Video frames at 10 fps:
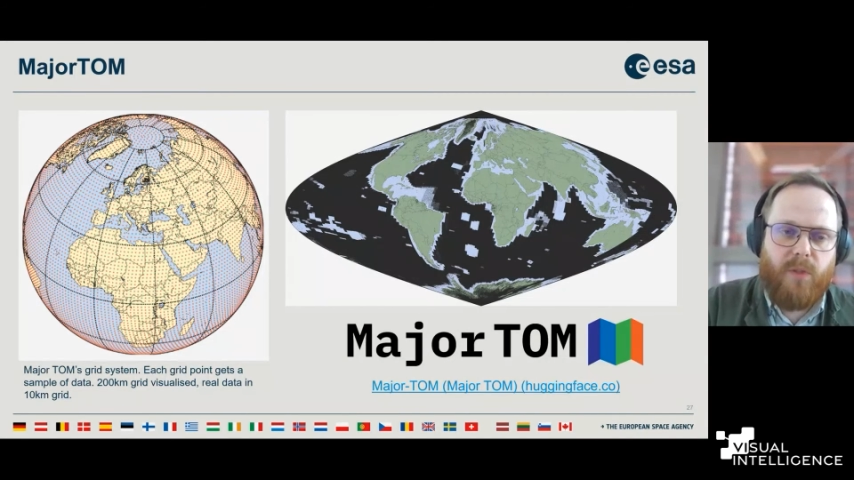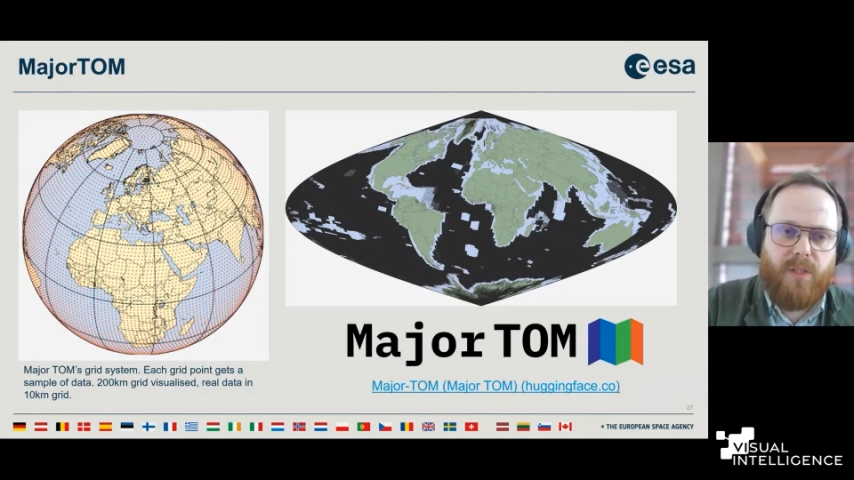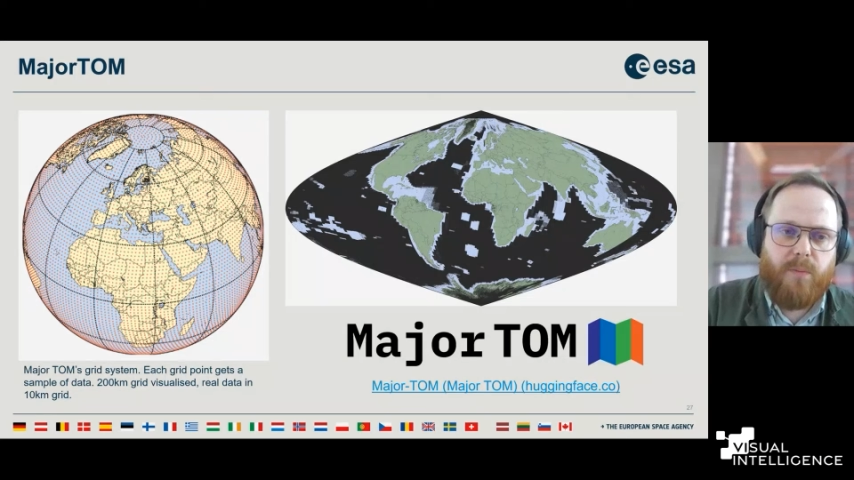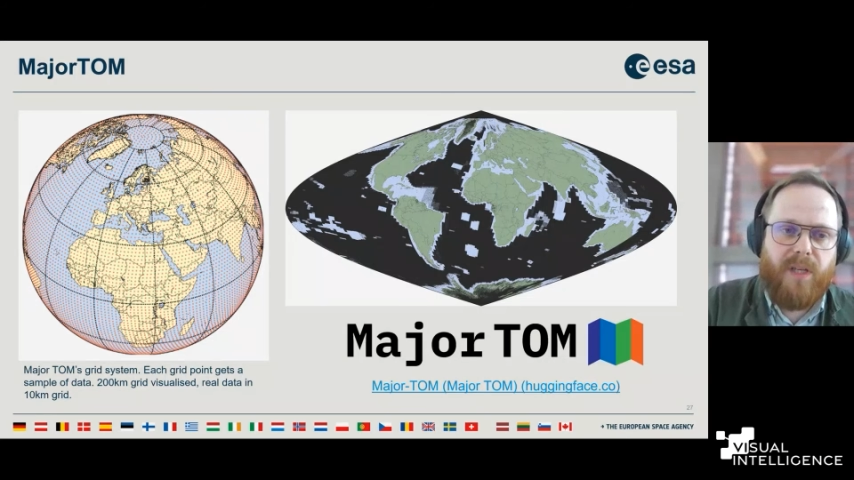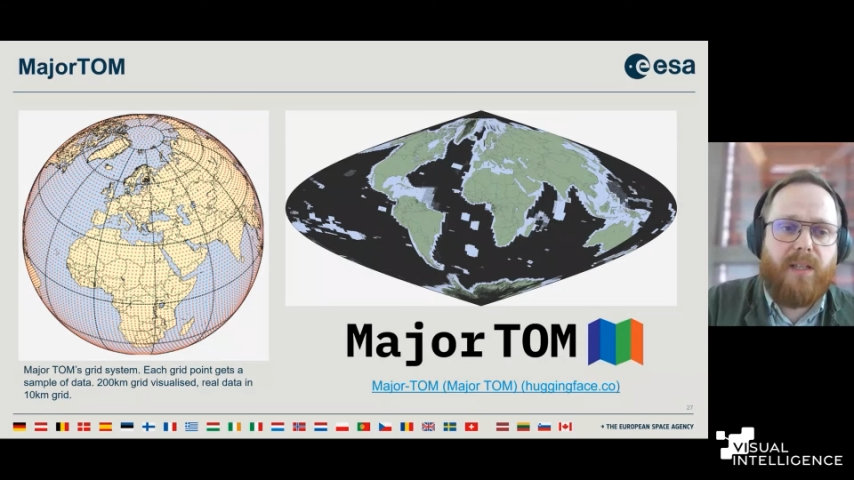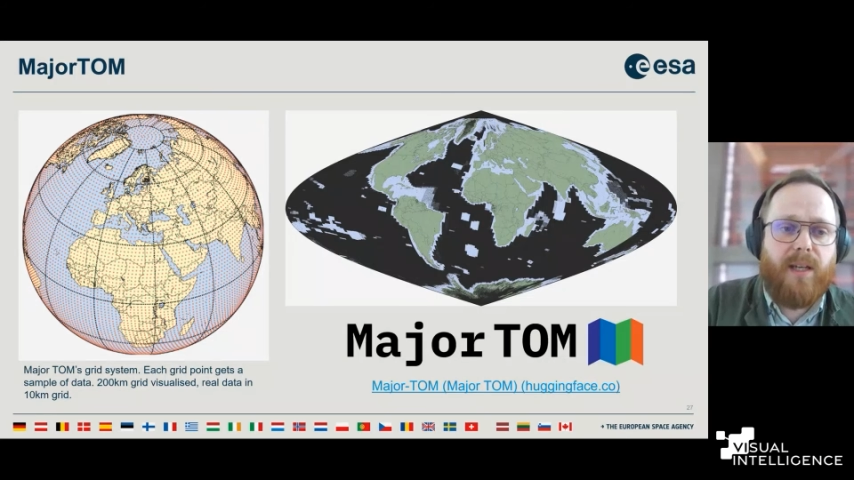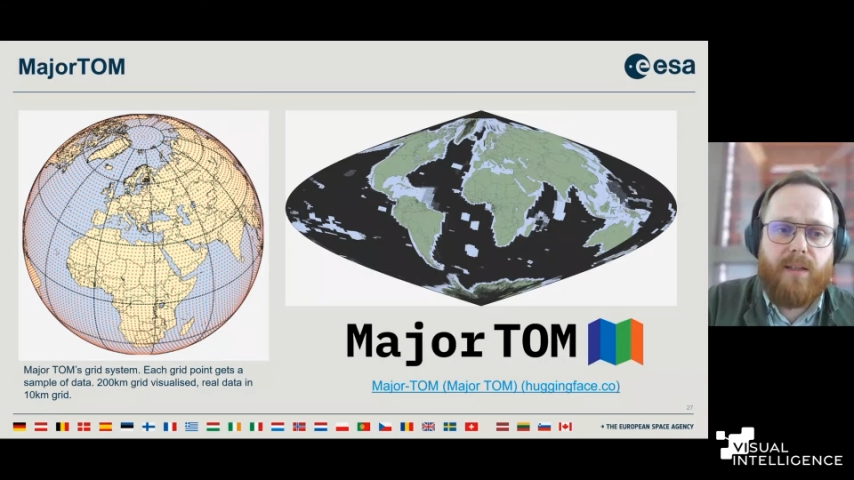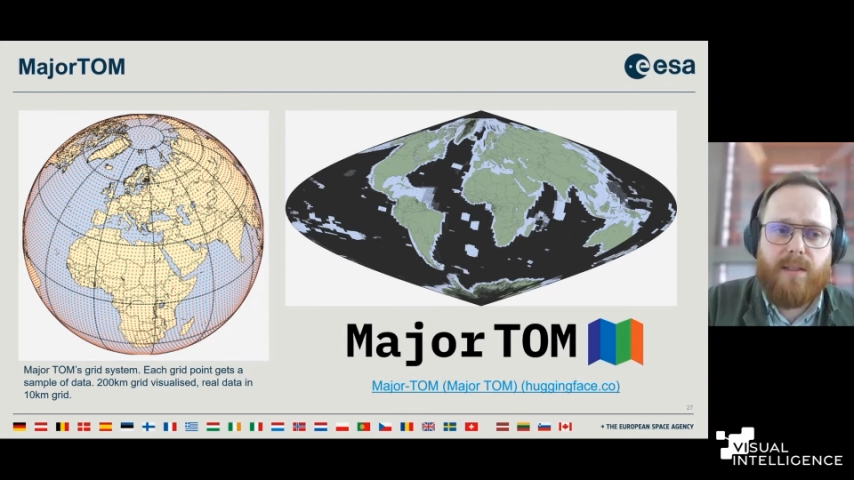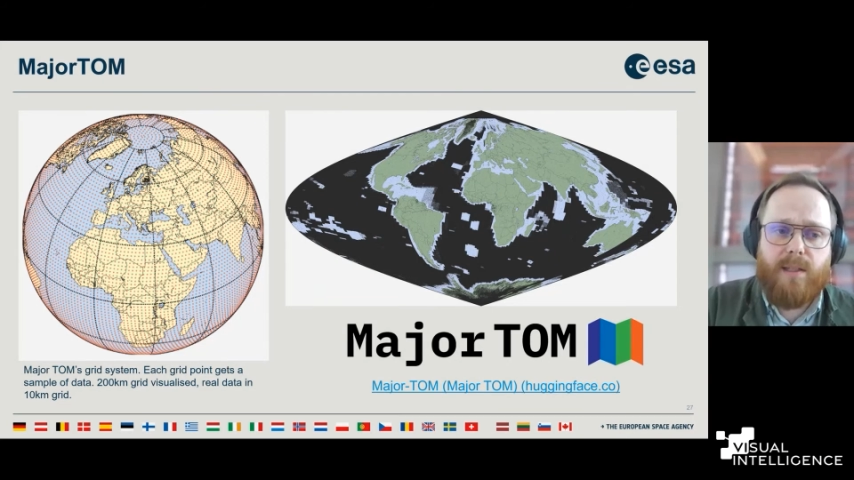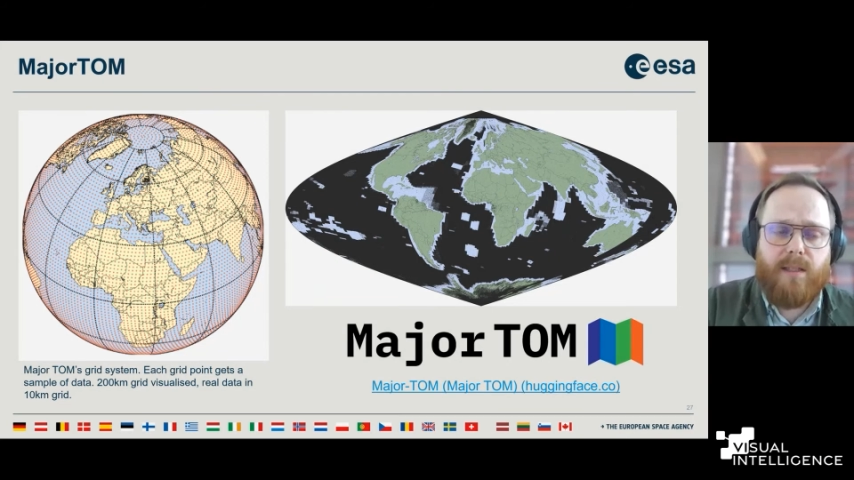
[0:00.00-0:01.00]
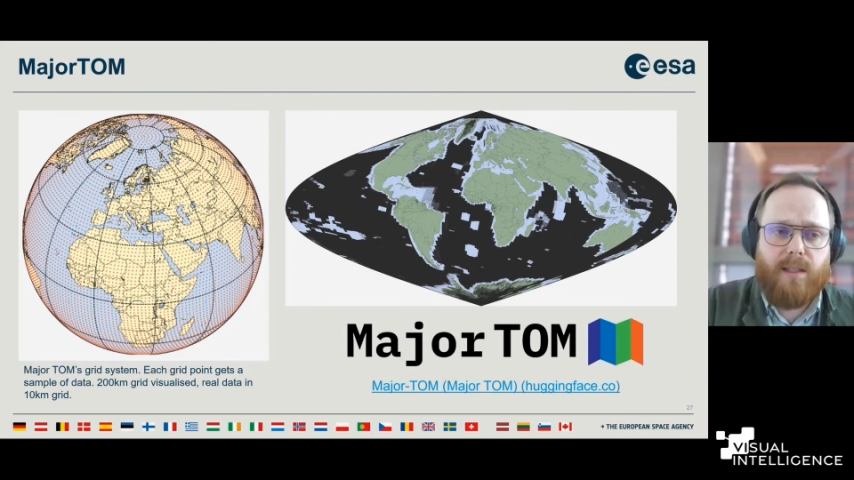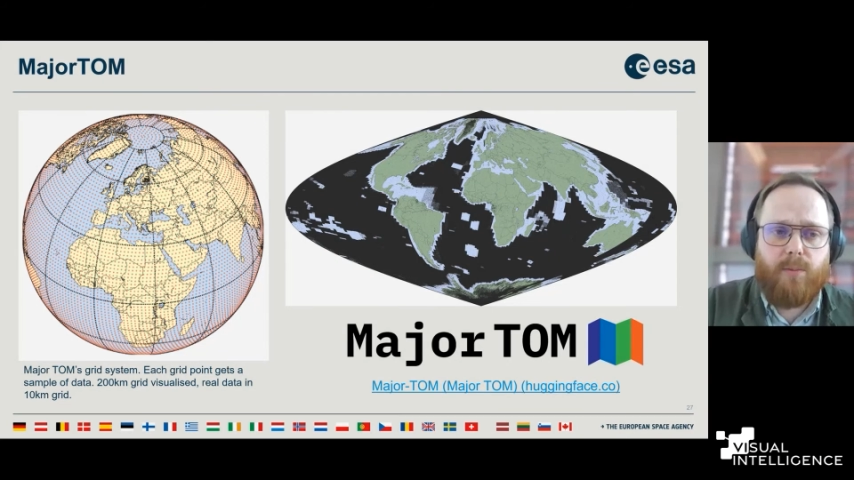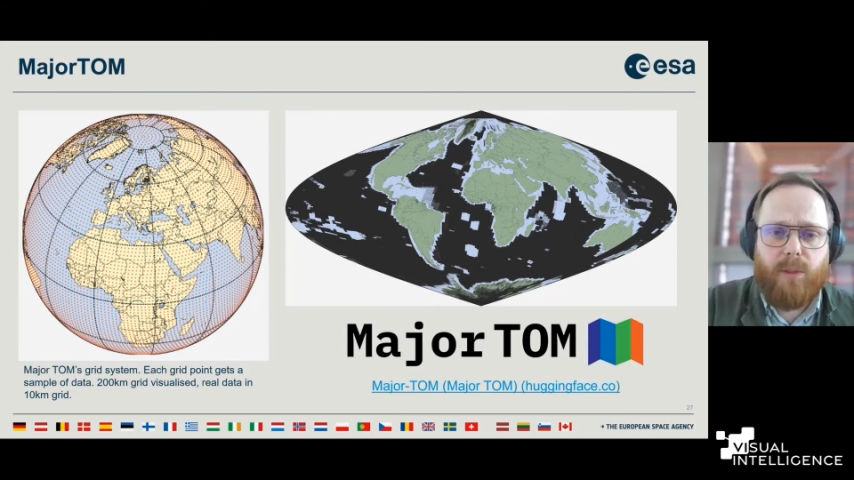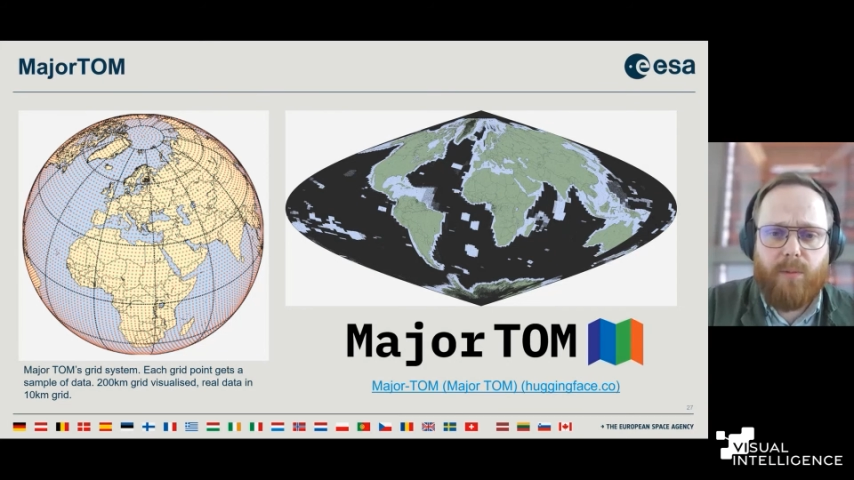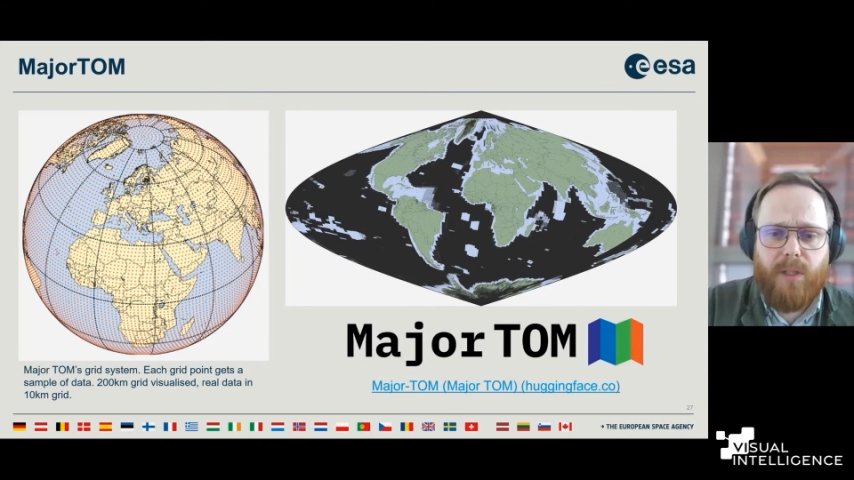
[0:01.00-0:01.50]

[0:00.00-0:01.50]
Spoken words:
So it's a big data set that we